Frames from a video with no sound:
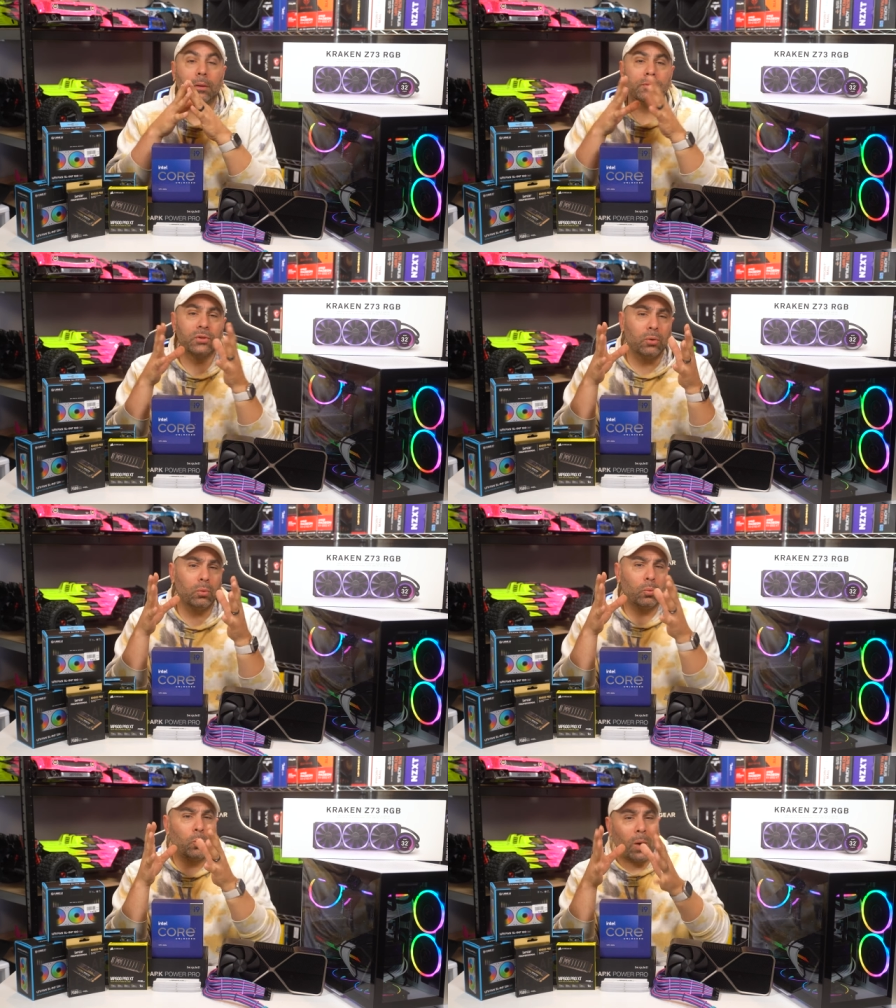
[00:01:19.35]

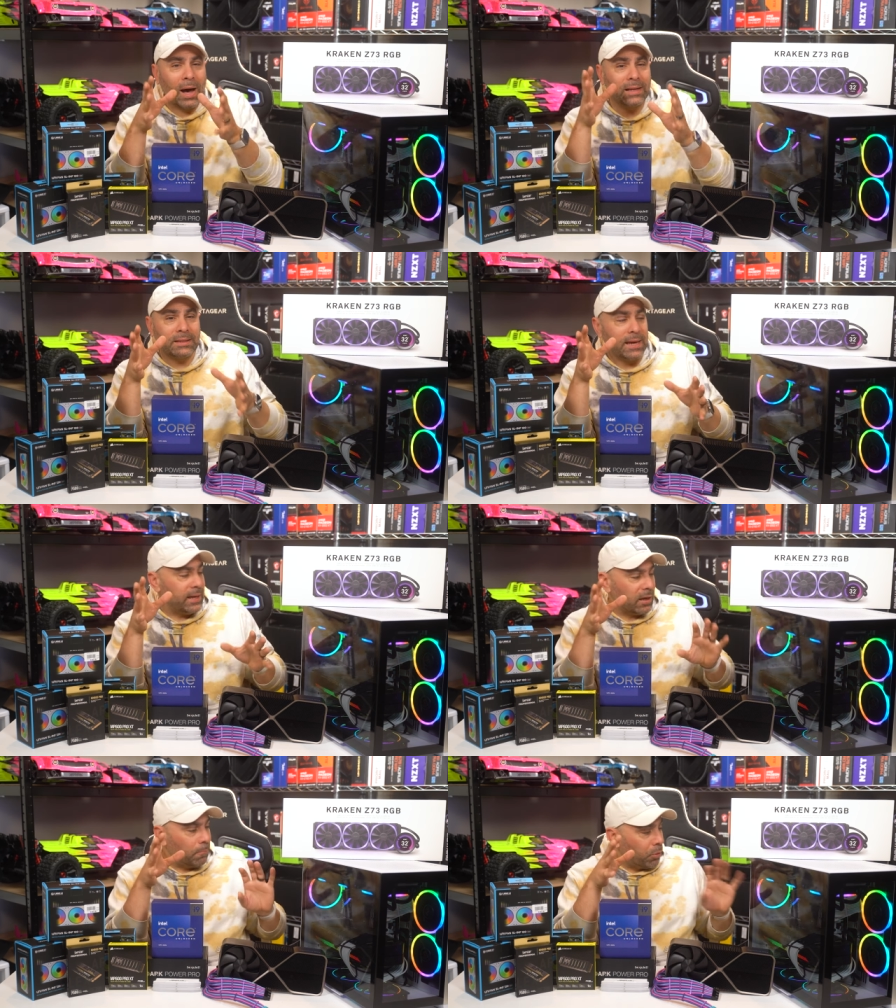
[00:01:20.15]
So why
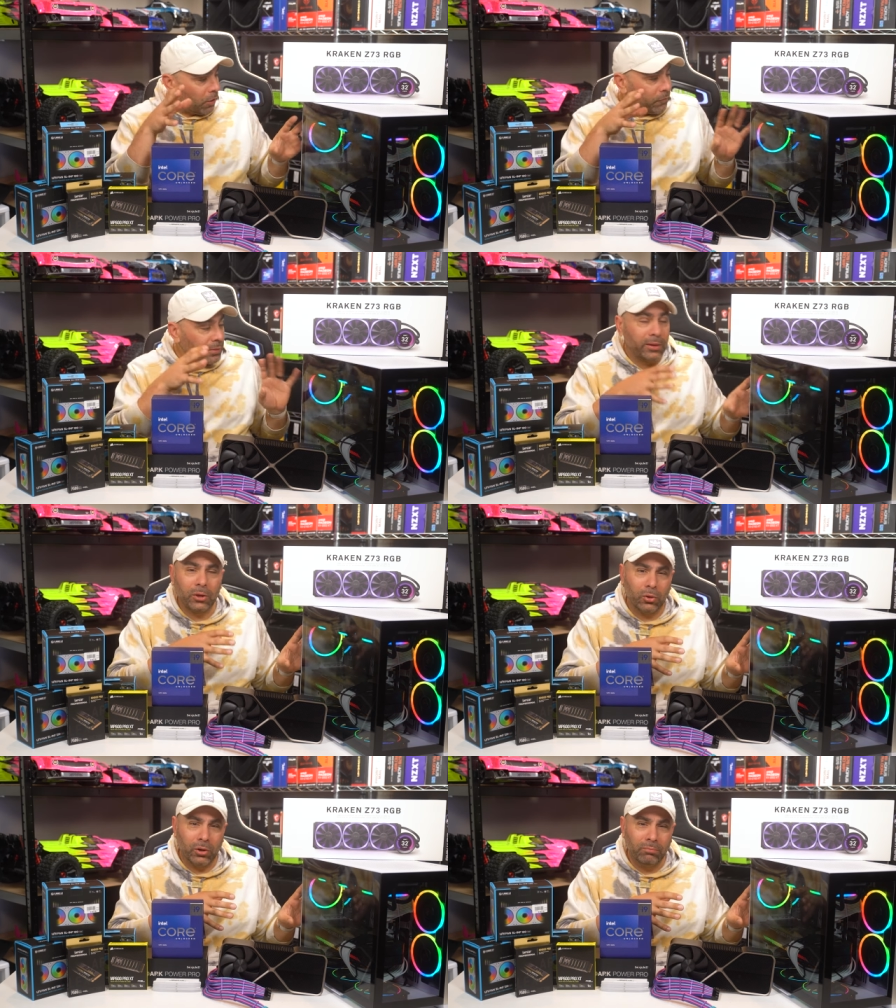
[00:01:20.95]
take a perfectly
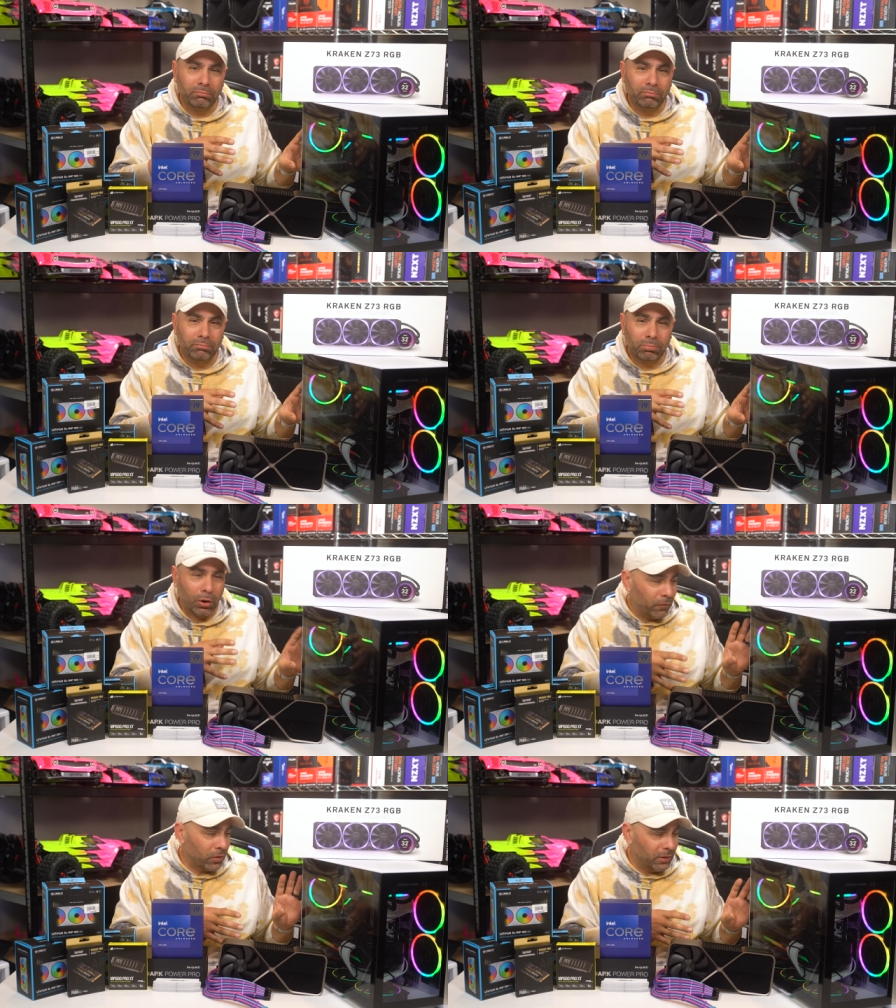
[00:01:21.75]
good,
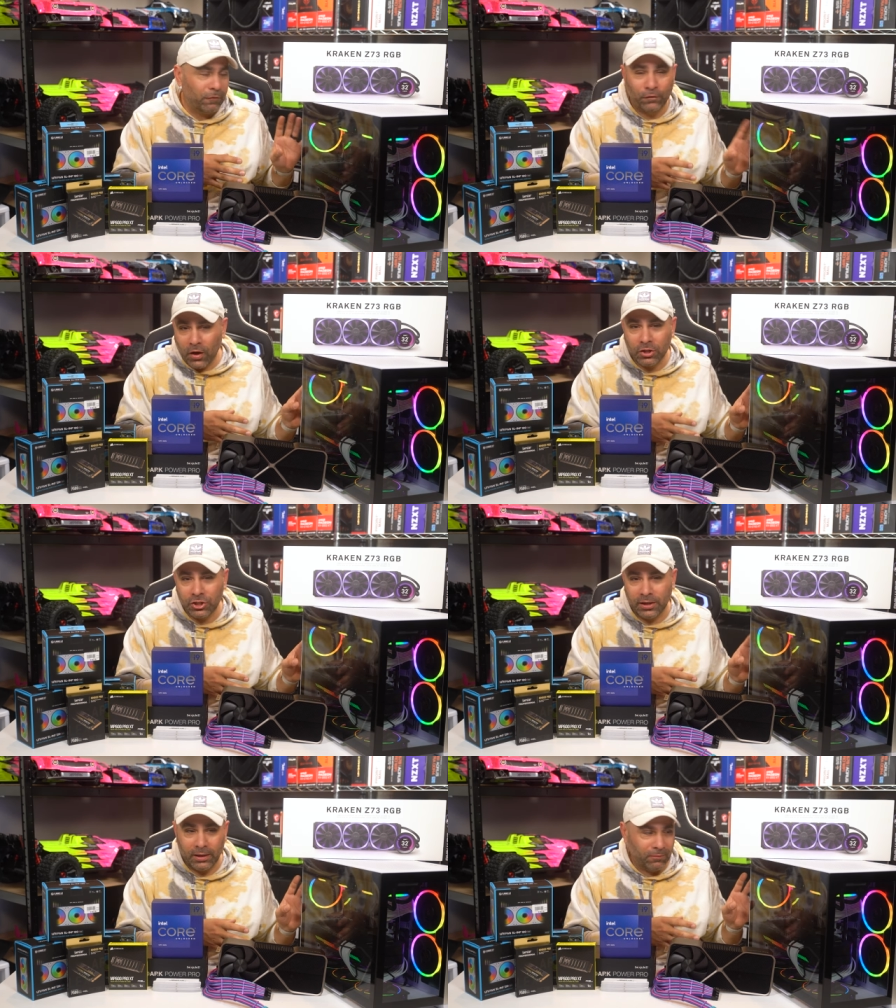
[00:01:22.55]
perfectly
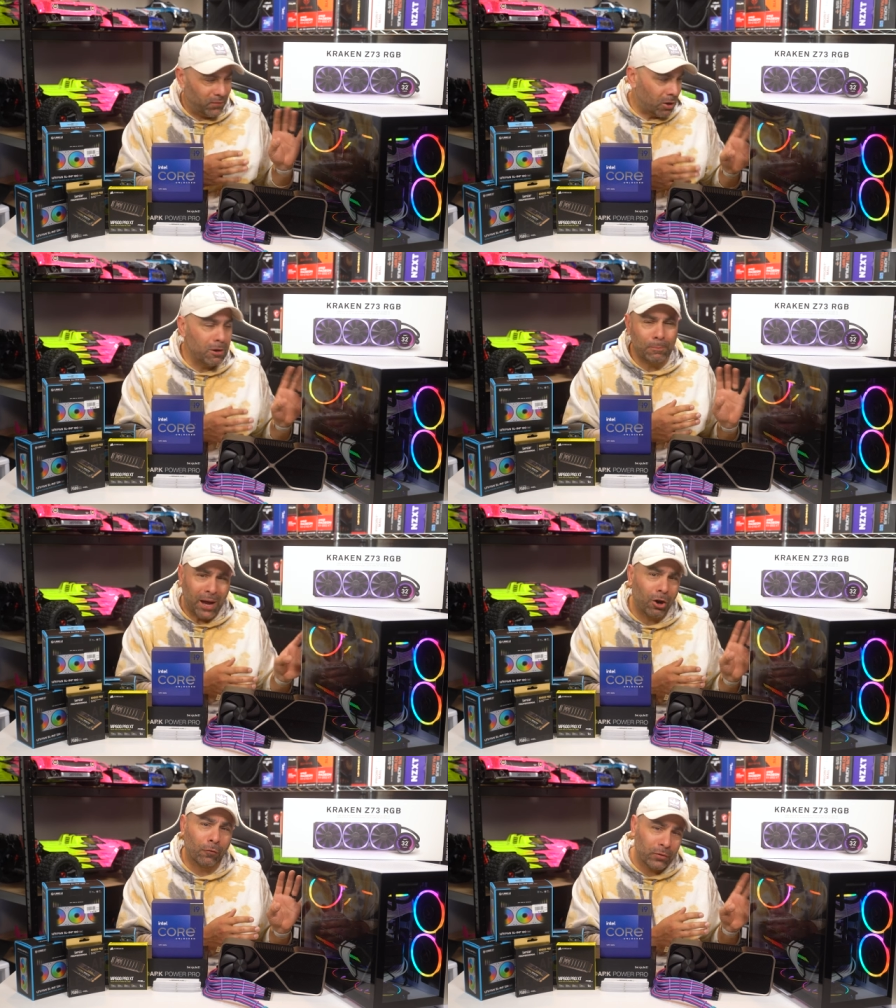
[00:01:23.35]
functioning, very
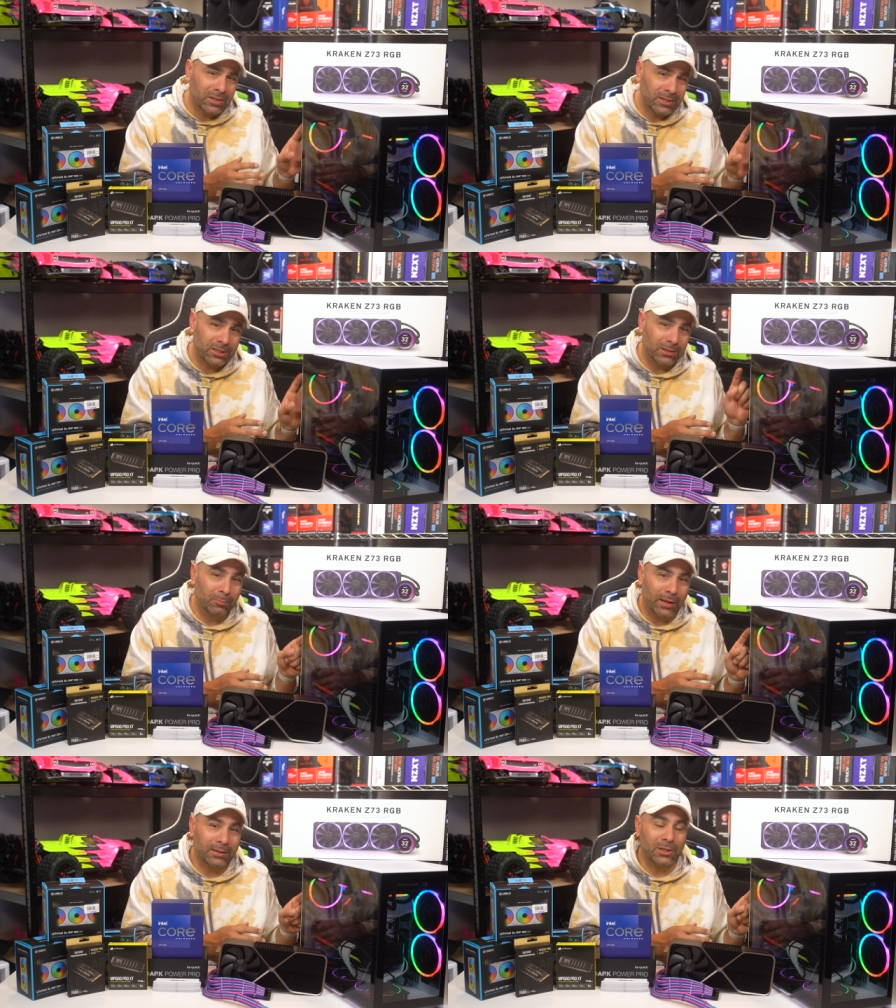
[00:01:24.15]
powerful
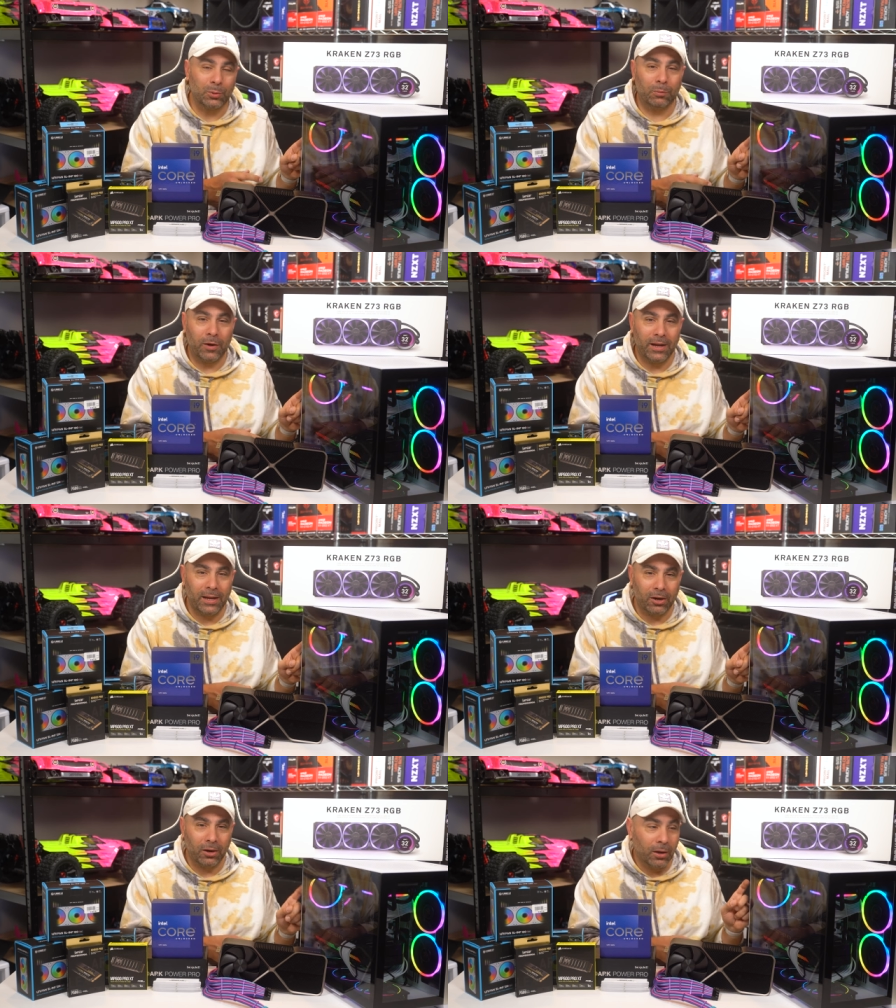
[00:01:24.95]
system like this one right
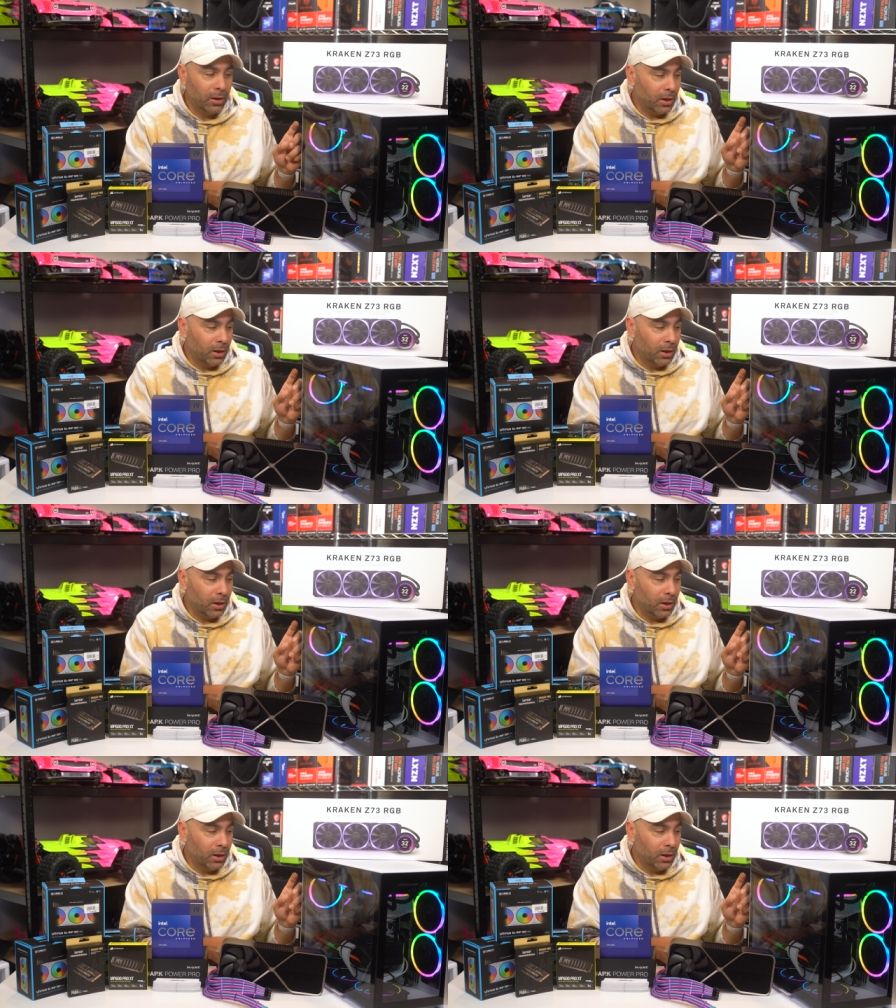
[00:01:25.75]
here